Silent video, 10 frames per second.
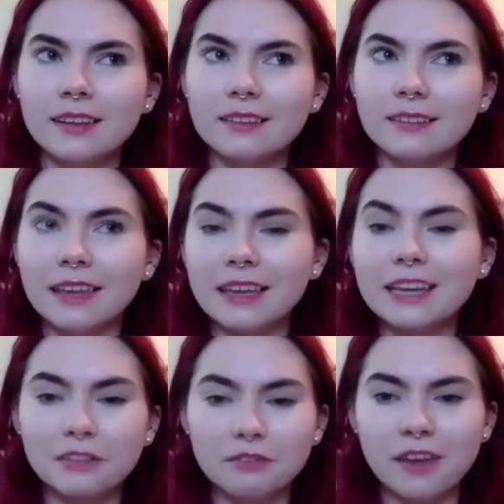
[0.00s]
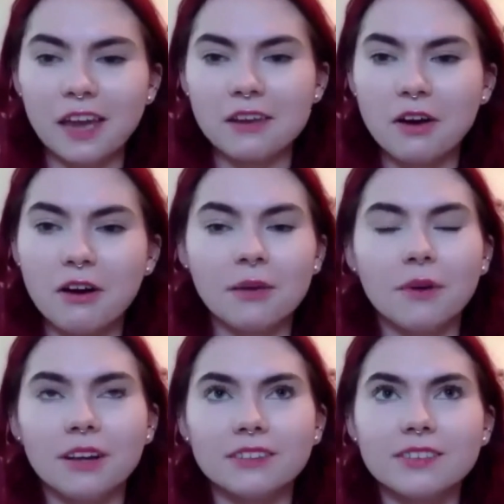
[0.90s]
like hit the fan all at
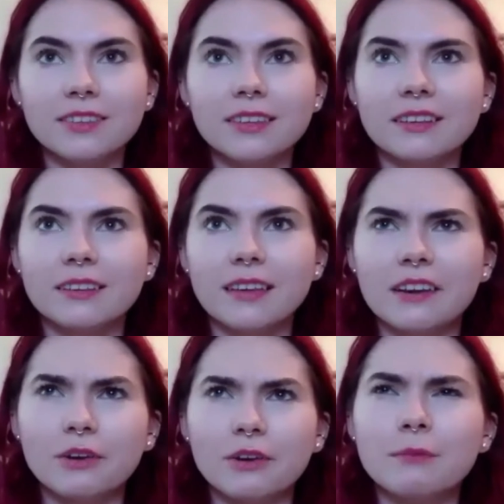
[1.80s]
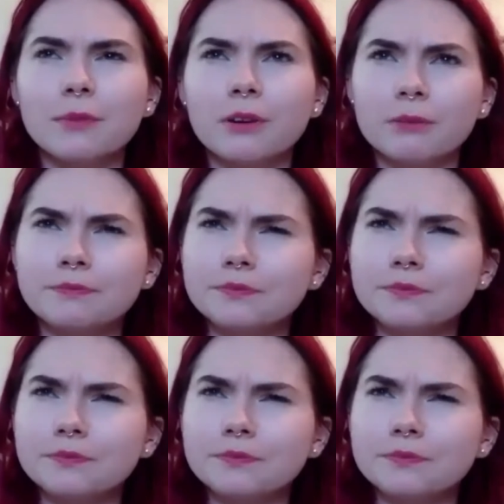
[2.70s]
once. And I remember